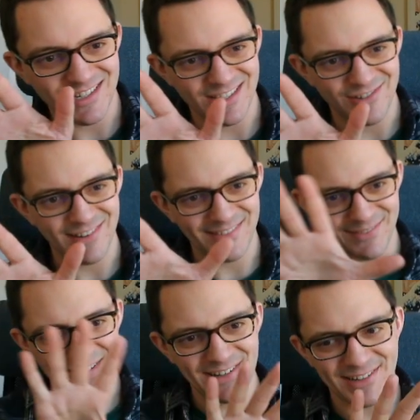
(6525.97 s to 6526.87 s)
the
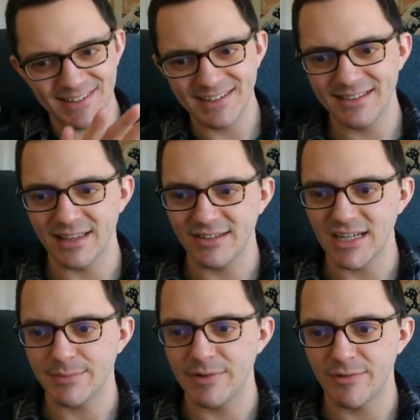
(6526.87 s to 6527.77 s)
transformation that
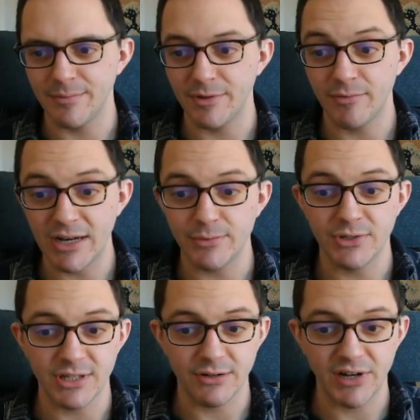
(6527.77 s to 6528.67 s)
takes me from the red one
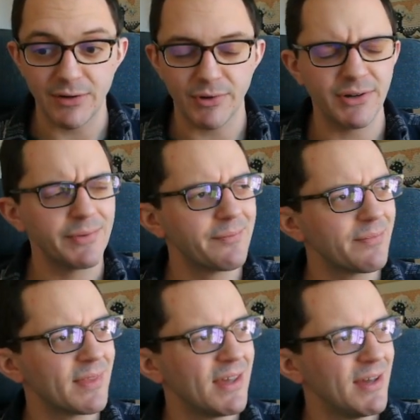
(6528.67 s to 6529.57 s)
to the green one.
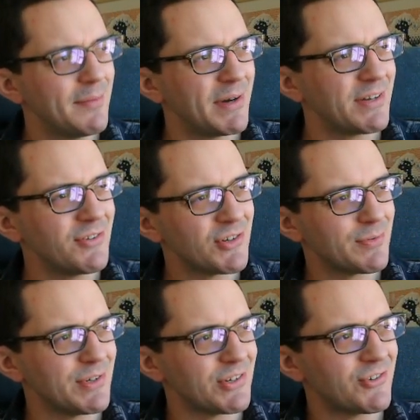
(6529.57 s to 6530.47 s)
But I don't just
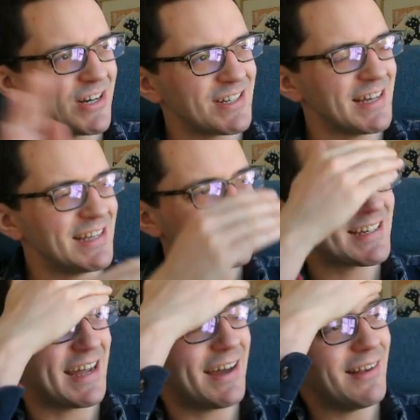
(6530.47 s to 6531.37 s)
want to translate and
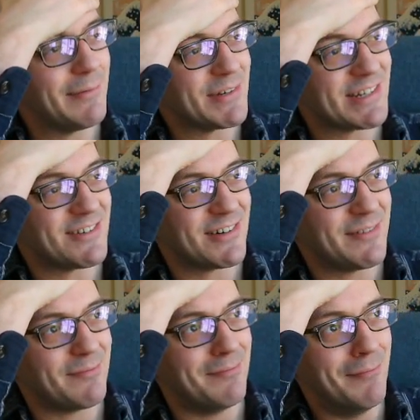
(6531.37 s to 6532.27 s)
scale, I want to try to
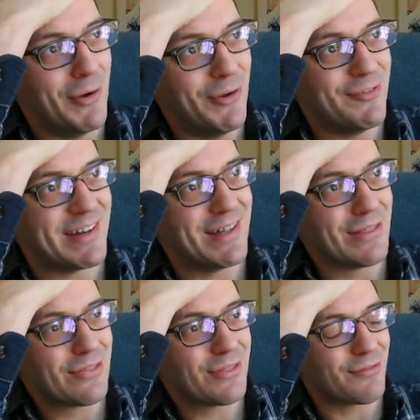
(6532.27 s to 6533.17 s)
move it
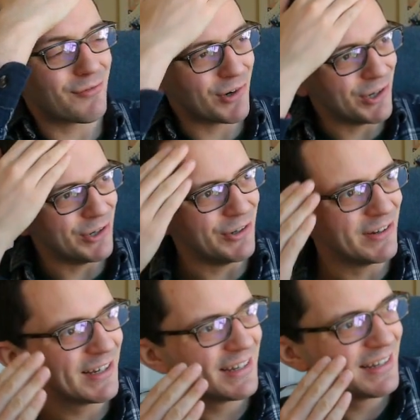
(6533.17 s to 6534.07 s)
through.
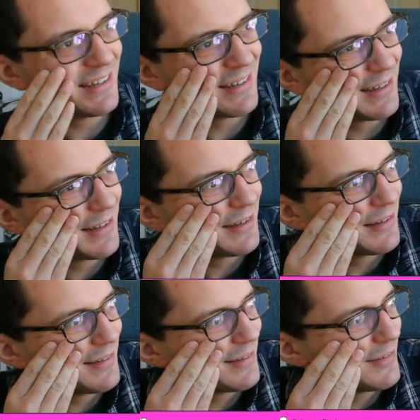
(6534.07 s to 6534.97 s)

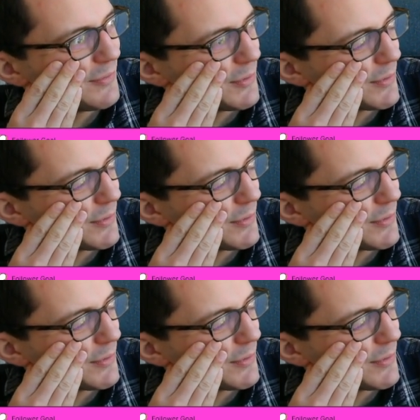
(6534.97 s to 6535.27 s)
What